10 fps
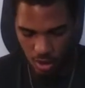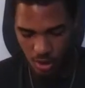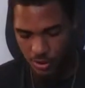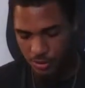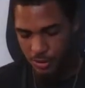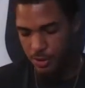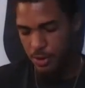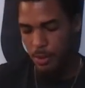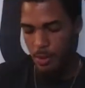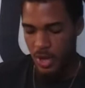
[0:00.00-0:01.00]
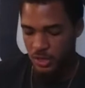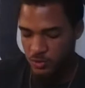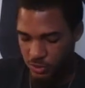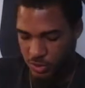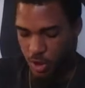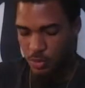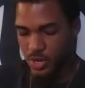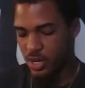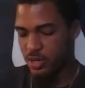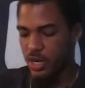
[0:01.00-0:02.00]
another Max Boost
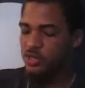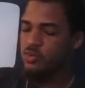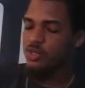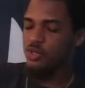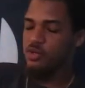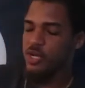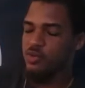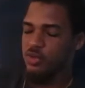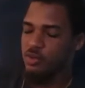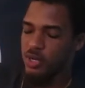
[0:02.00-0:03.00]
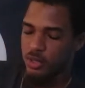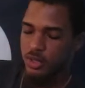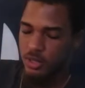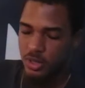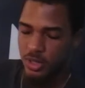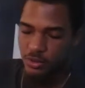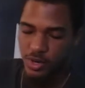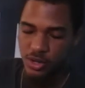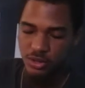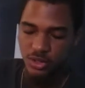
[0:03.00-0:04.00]
comic. And I just want to show you guys what the box looks like
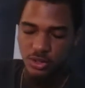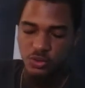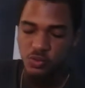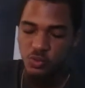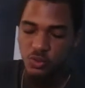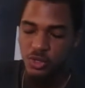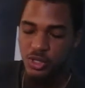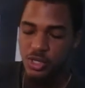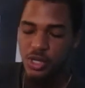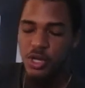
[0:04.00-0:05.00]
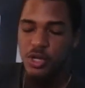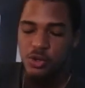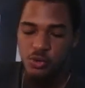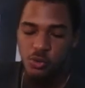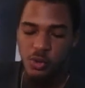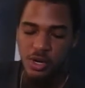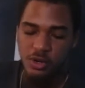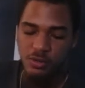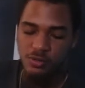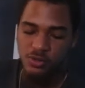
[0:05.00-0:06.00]
right now, because it looks really
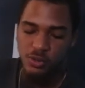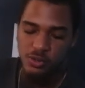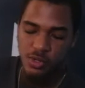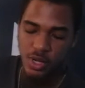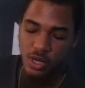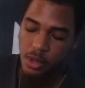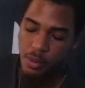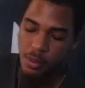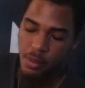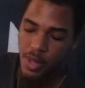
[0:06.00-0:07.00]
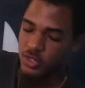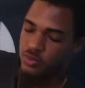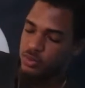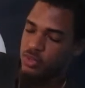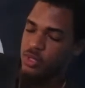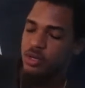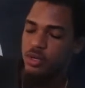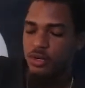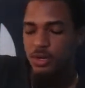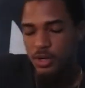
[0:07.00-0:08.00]
creative. So you got Max Boost
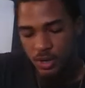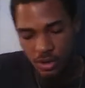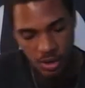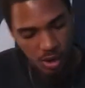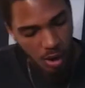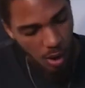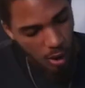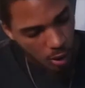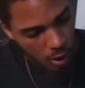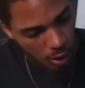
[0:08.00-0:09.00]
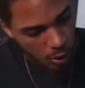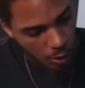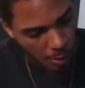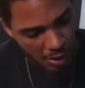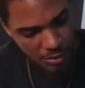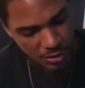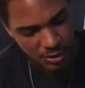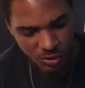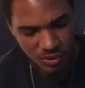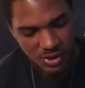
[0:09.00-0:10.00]
here. Uh, I
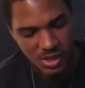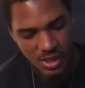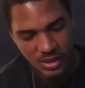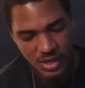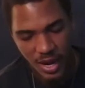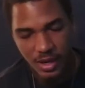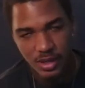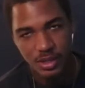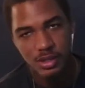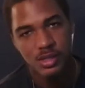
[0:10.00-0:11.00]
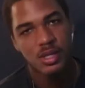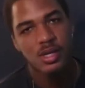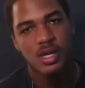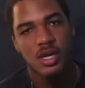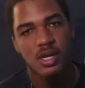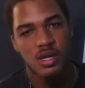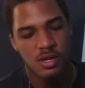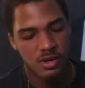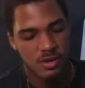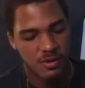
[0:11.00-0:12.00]
think this was the antagonist,
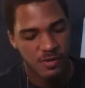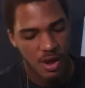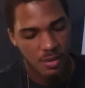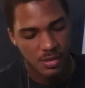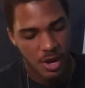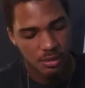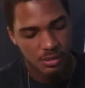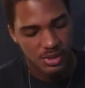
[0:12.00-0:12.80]
if I'm not